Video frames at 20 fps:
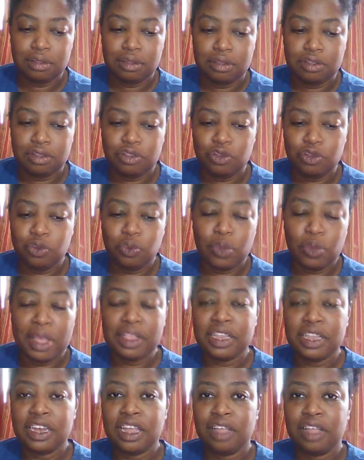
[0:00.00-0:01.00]
to do
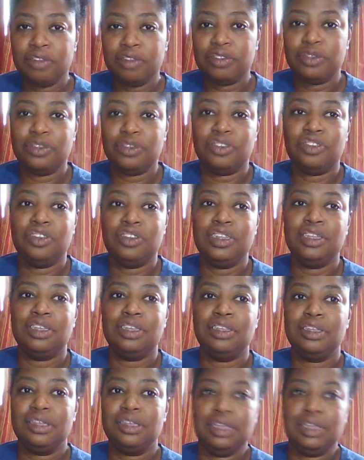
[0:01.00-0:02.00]
well enough so she
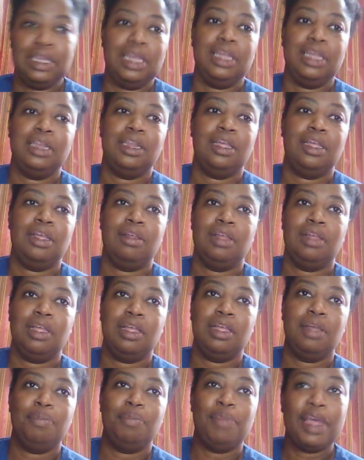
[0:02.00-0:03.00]
can get
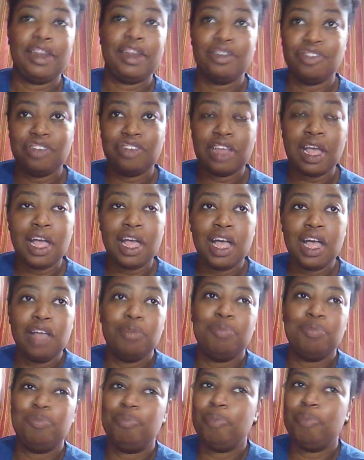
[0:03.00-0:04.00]
a better
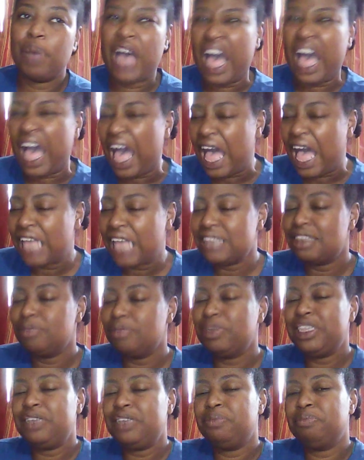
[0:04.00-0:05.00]
job,
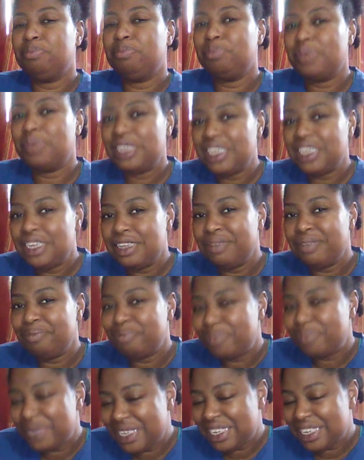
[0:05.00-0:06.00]
possibly
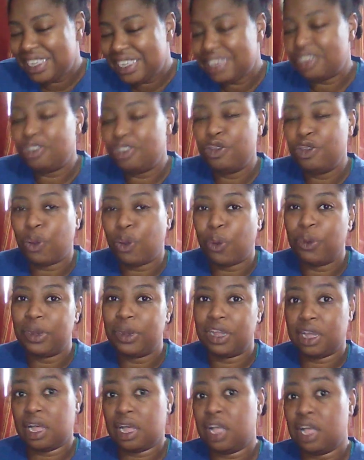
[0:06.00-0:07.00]
maybe go to
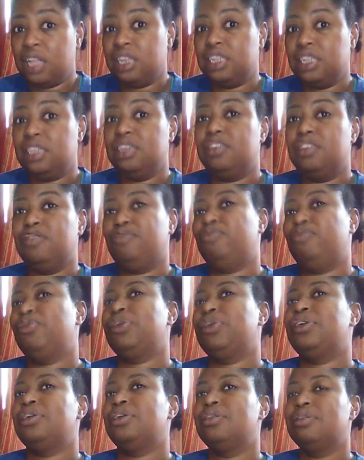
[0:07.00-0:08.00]
college,
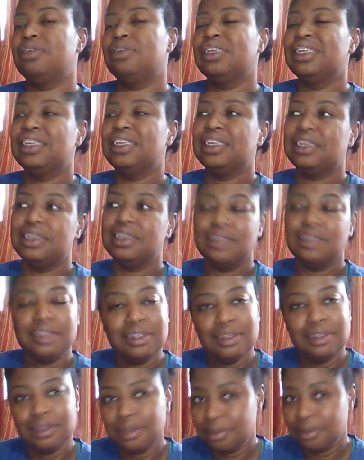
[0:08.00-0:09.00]
but
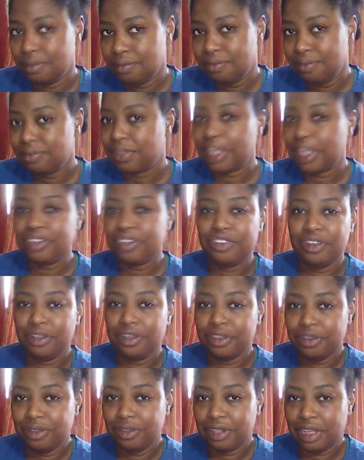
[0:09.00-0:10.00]
how's she
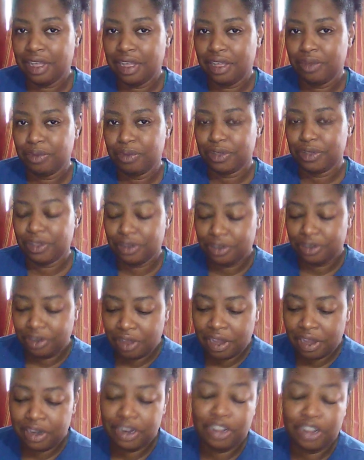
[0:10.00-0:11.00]
gonna do that with her
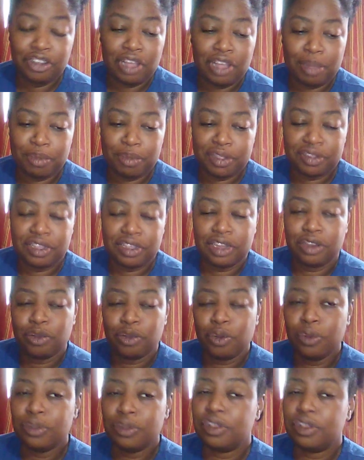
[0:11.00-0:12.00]
daughter? Her grandmother's getting
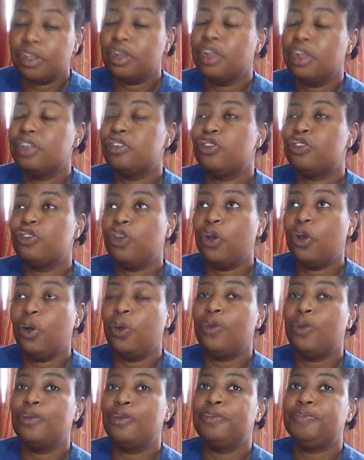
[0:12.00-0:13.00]
older.
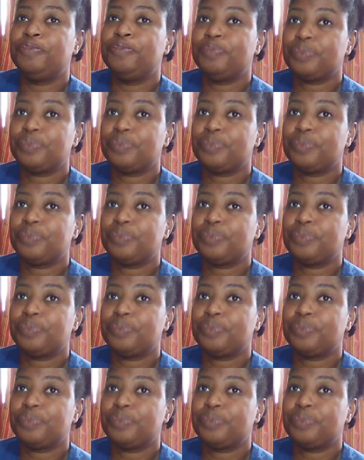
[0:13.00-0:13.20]
So